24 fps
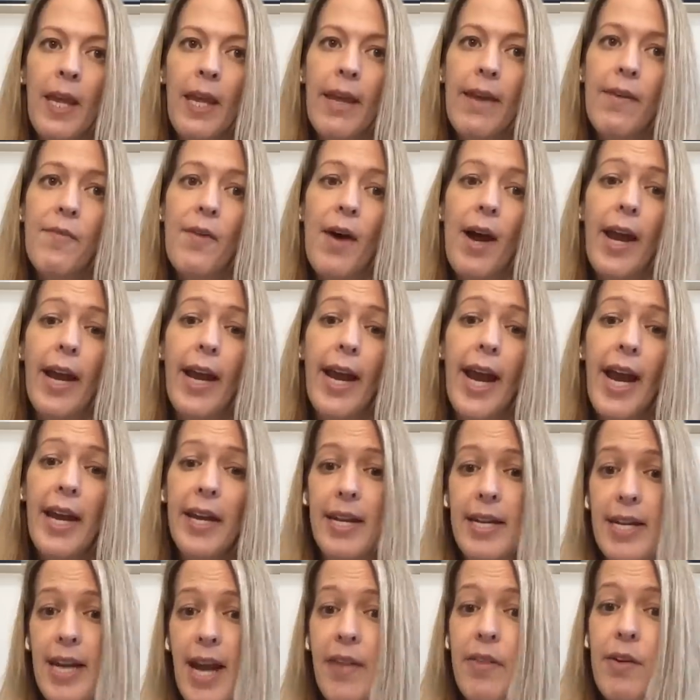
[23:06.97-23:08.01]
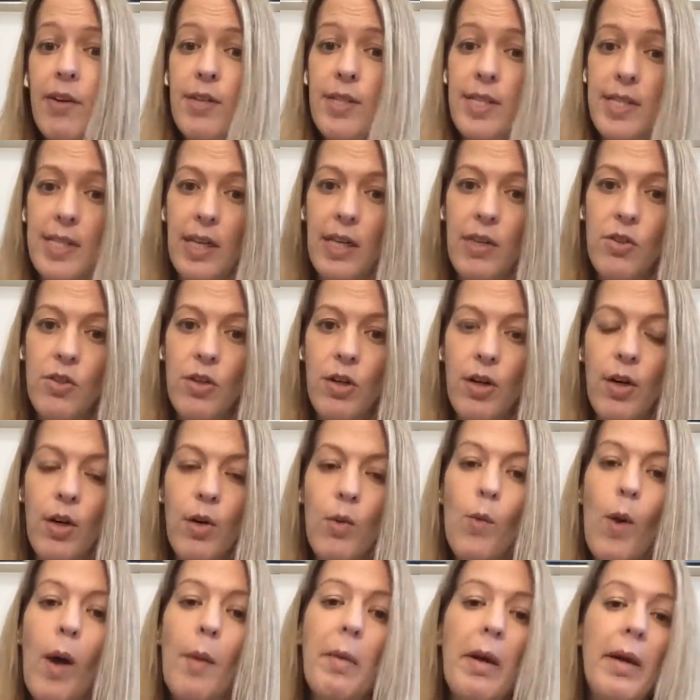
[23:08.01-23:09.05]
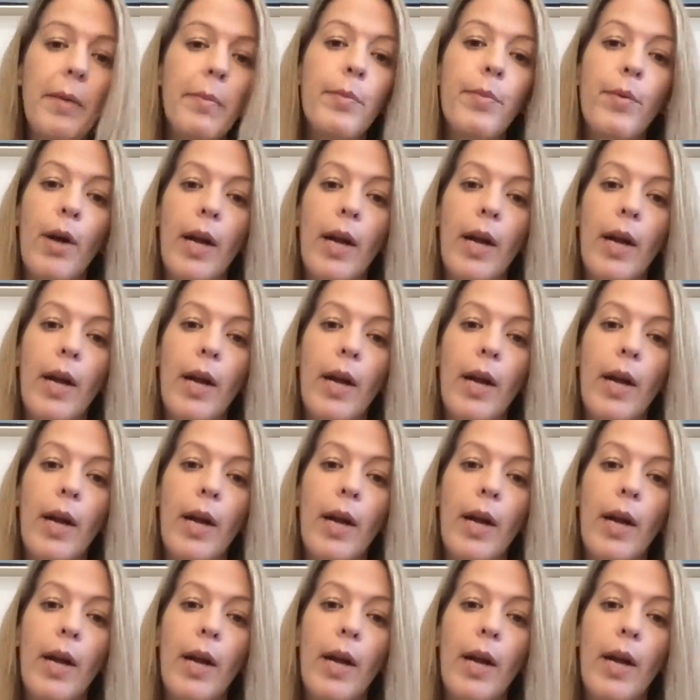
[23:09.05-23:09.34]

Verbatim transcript: if I had another seizure while my